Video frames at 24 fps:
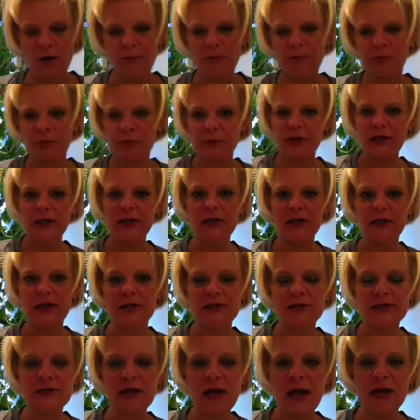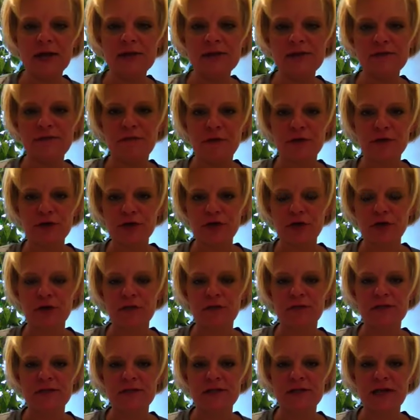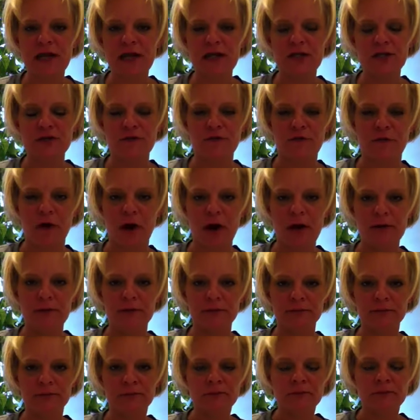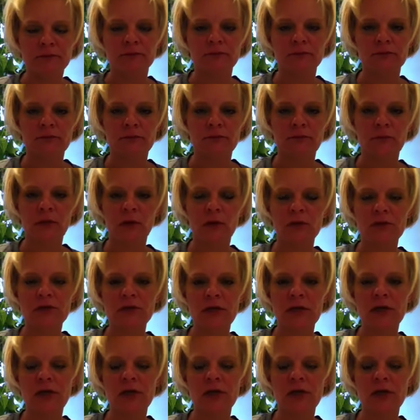pretty intense version of stage fright, which I